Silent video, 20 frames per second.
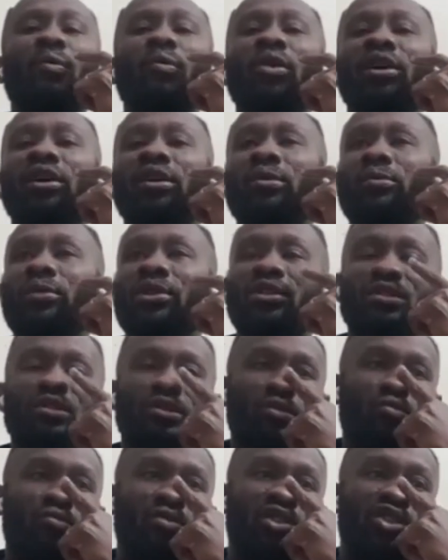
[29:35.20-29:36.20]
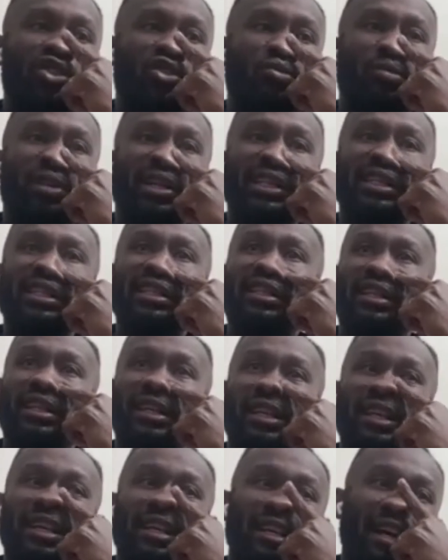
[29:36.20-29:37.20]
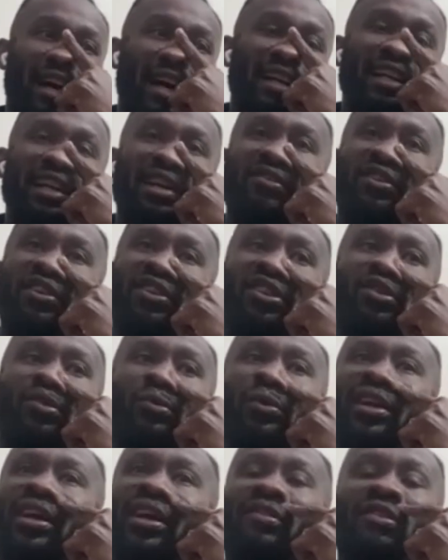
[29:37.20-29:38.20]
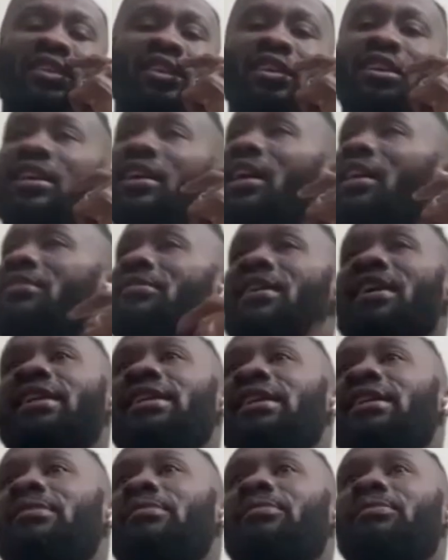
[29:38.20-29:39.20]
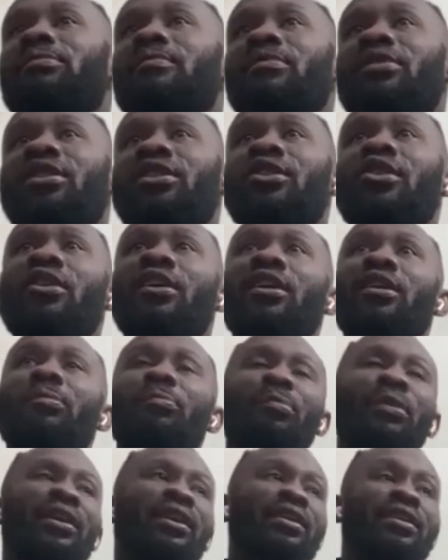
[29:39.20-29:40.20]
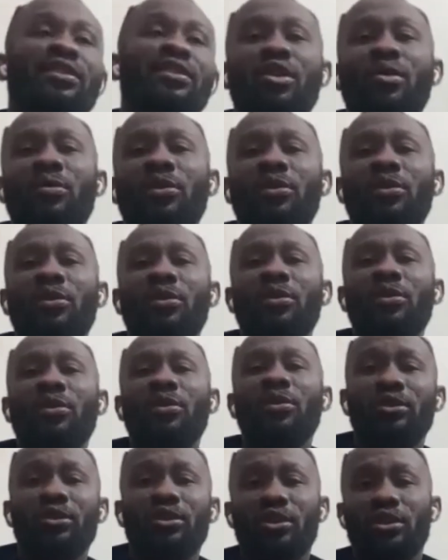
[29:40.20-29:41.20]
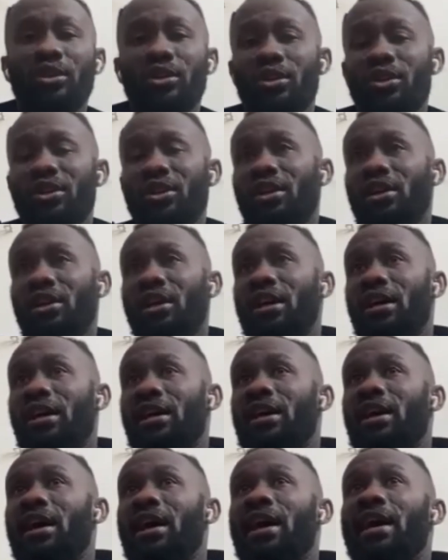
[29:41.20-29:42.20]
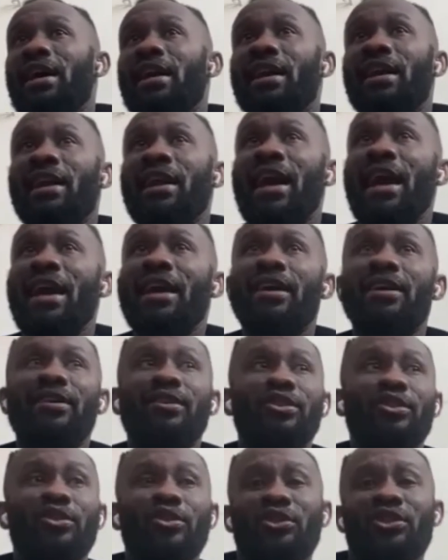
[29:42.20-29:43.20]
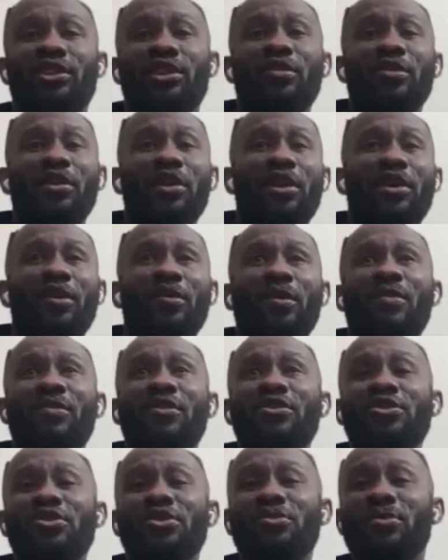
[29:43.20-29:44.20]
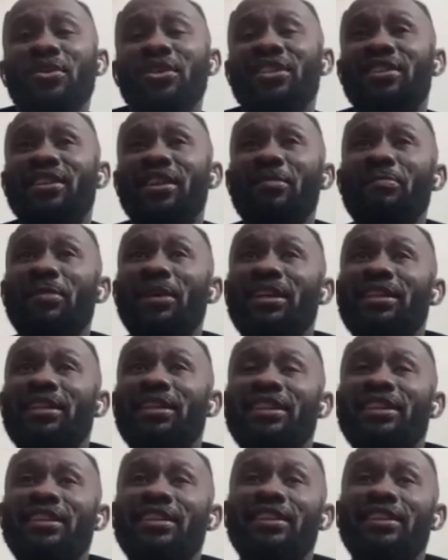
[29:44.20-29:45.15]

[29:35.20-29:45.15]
are working with sweat and everything, with everything they have, and not get paid, it's always very painful. Like you said, if I won't use one statement,